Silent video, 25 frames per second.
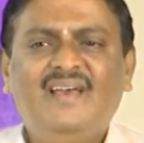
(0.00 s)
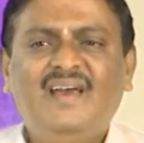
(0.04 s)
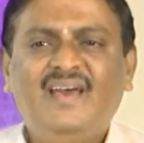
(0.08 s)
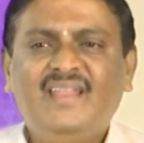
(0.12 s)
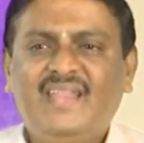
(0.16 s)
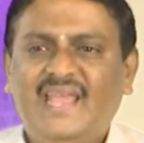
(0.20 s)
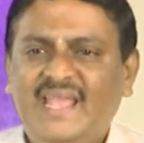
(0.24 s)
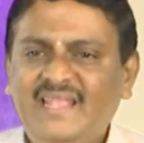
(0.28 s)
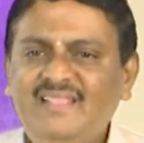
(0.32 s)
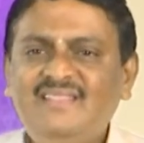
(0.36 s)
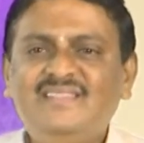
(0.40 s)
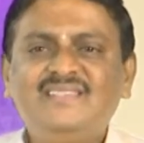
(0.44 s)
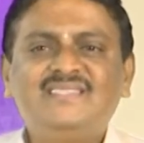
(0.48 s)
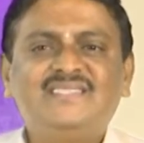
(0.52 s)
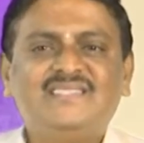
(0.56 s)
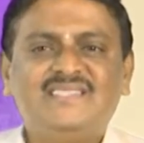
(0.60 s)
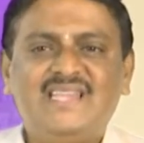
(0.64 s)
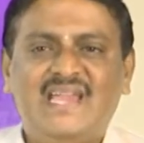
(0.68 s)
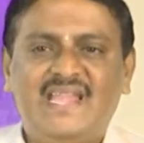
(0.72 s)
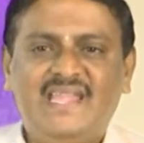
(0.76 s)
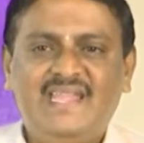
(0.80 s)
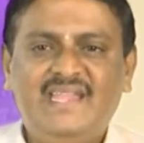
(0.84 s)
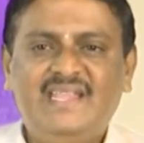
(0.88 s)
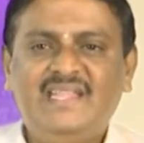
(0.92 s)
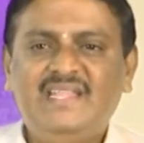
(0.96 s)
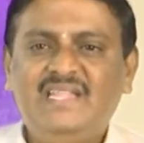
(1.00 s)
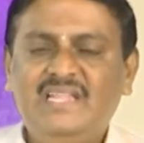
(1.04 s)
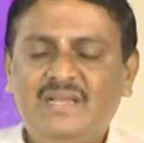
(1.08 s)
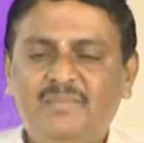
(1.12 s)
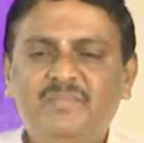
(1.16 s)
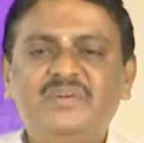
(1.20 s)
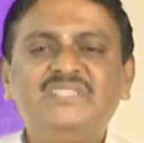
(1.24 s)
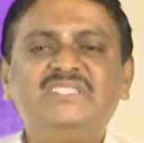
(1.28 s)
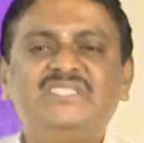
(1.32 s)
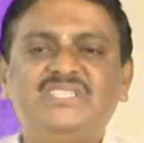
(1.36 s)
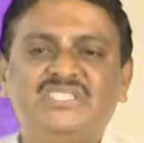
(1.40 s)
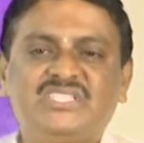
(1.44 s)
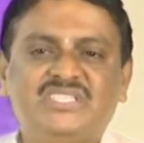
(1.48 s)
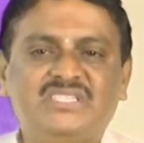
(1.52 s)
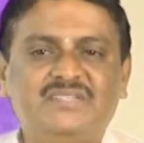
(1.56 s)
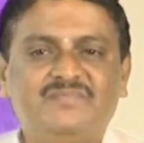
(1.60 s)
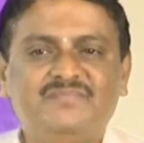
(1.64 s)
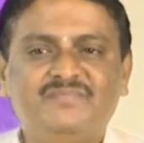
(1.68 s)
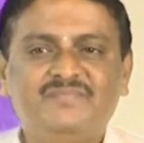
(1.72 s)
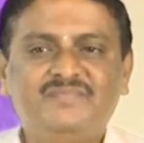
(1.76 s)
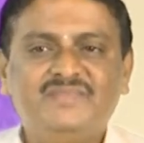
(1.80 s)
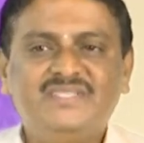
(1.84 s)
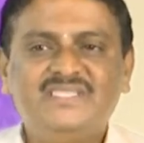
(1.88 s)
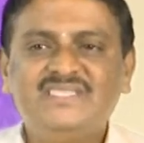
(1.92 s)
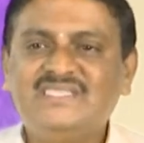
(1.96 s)
9th standard number
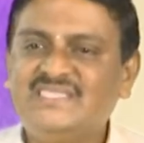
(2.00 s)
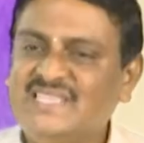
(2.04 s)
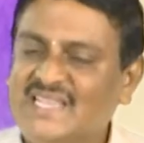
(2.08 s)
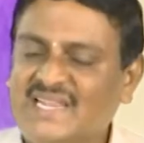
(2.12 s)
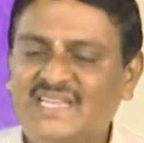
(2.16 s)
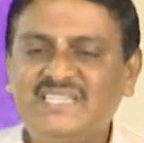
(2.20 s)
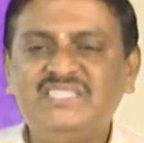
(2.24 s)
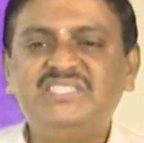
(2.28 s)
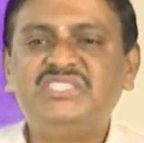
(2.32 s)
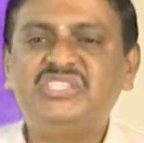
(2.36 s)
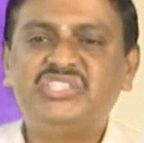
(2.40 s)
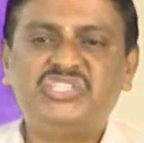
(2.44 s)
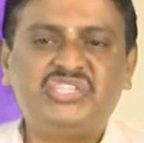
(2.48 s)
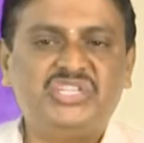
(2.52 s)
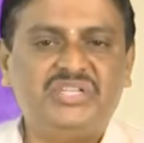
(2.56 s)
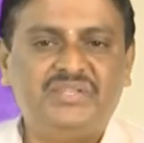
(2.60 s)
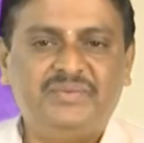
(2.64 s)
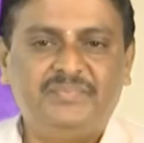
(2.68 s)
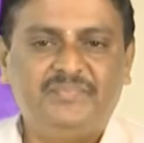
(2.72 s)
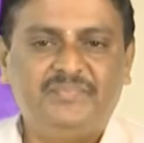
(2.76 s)
system second session.